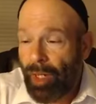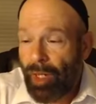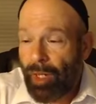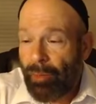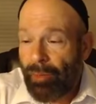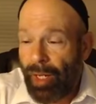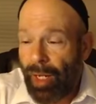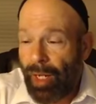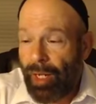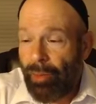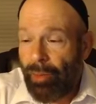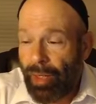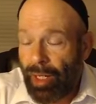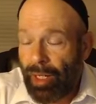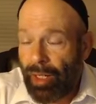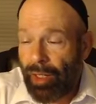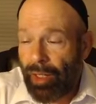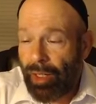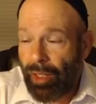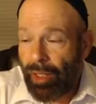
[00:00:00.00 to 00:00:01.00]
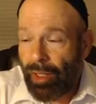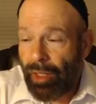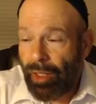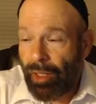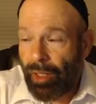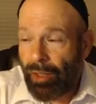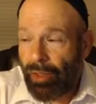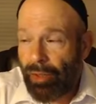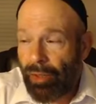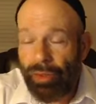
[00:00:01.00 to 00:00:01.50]
But anyway,
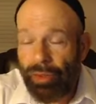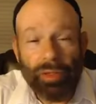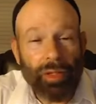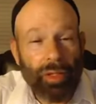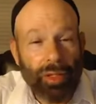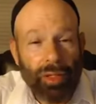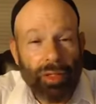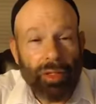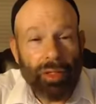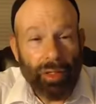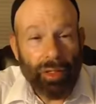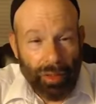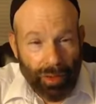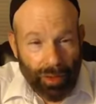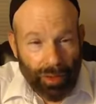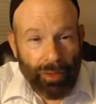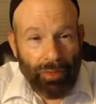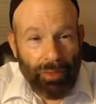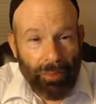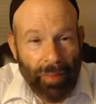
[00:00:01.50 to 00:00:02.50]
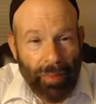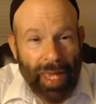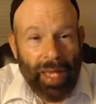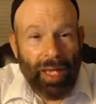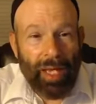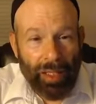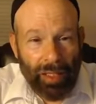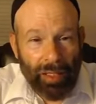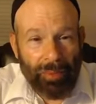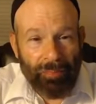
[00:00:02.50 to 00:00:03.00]
a good
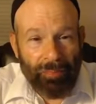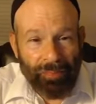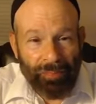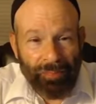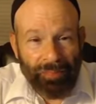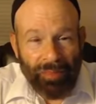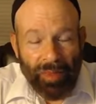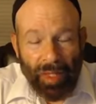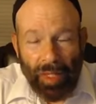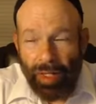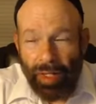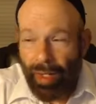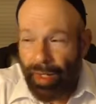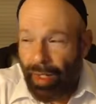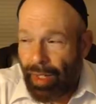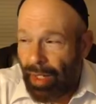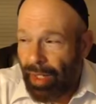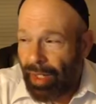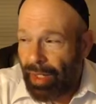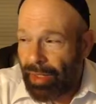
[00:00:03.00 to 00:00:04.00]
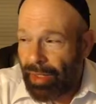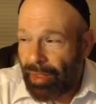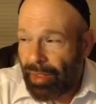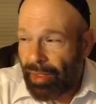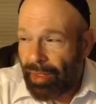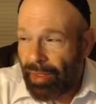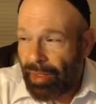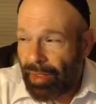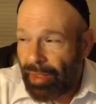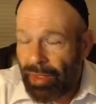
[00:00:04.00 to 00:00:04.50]
man.
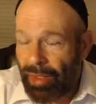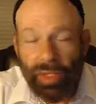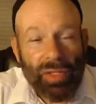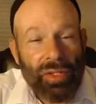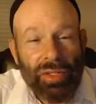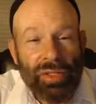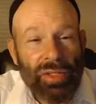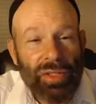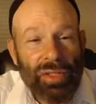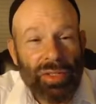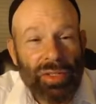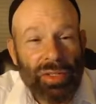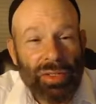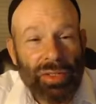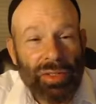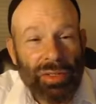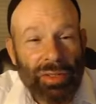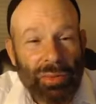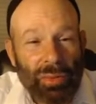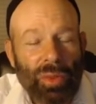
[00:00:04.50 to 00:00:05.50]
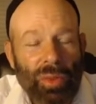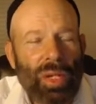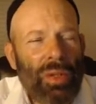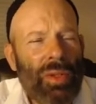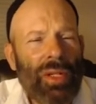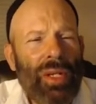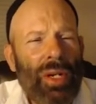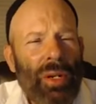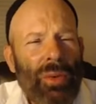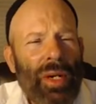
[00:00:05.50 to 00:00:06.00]
And he goes, well,
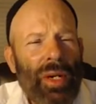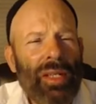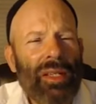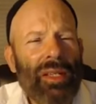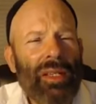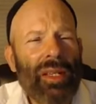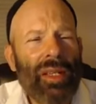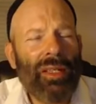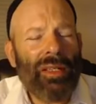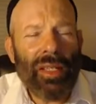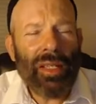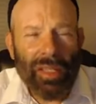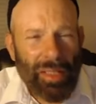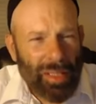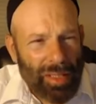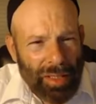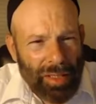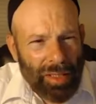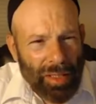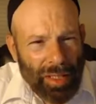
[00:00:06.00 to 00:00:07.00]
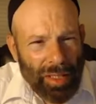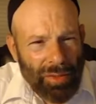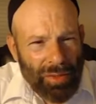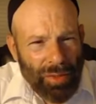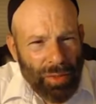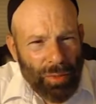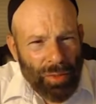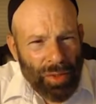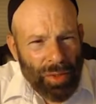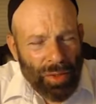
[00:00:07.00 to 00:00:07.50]
you know what? On
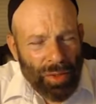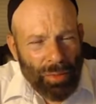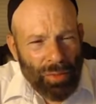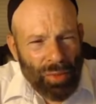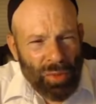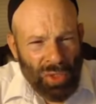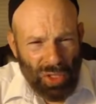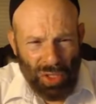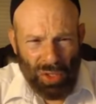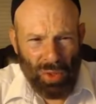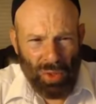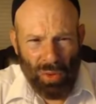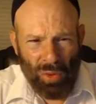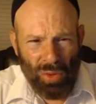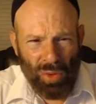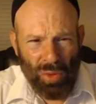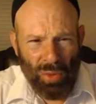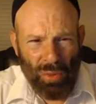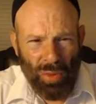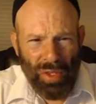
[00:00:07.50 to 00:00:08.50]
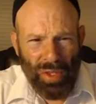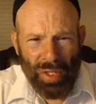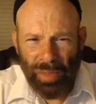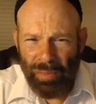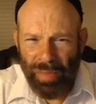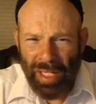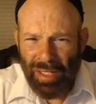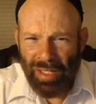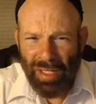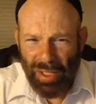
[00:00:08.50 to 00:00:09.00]
human terms, we say he's no longer with us,
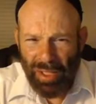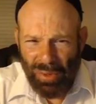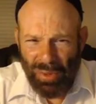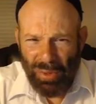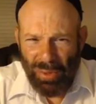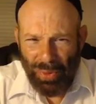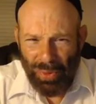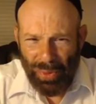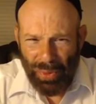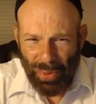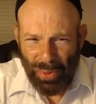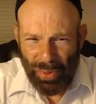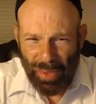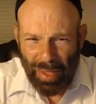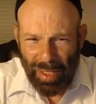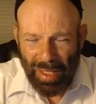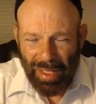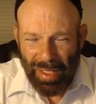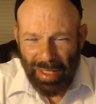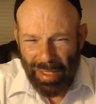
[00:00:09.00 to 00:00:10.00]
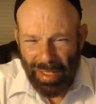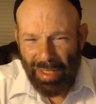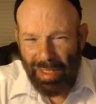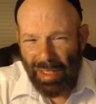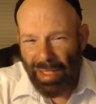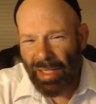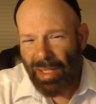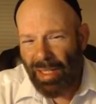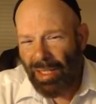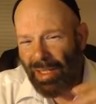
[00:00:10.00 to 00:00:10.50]
but that's not true. You
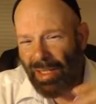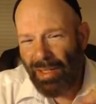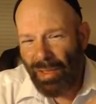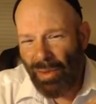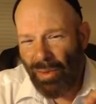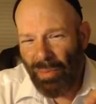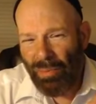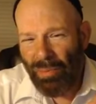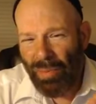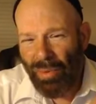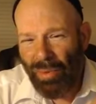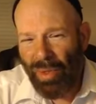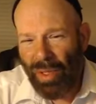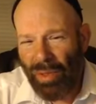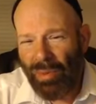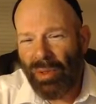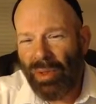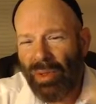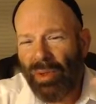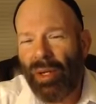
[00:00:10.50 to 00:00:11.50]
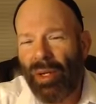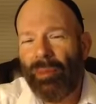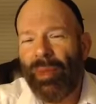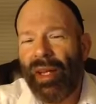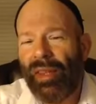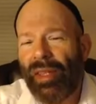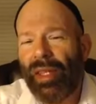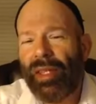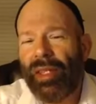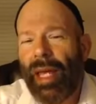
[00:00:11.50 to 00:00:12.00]
see, this is the whole point. We talk
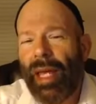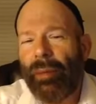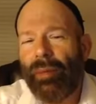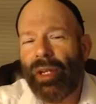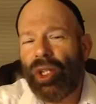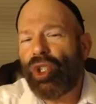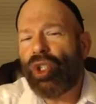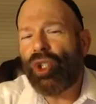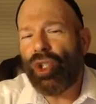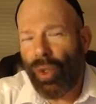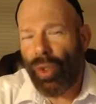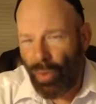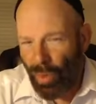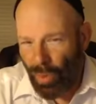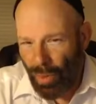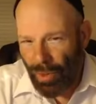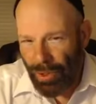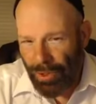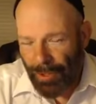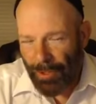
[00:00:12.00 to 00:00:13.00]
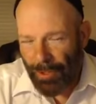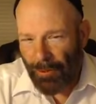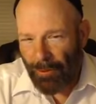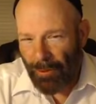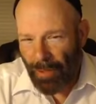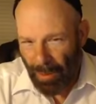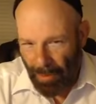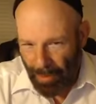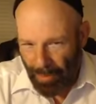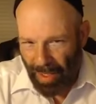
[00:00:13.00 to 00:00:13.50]
about the Adamic souls
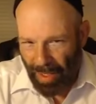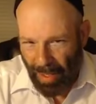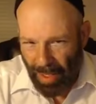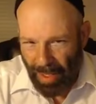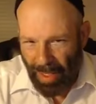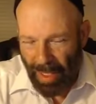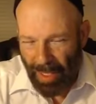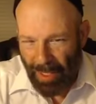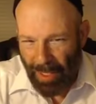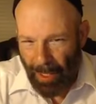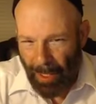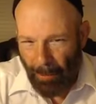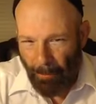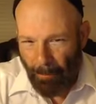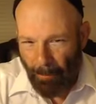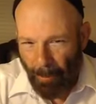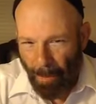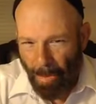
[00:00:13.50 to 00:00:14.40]
that I'm getting at now.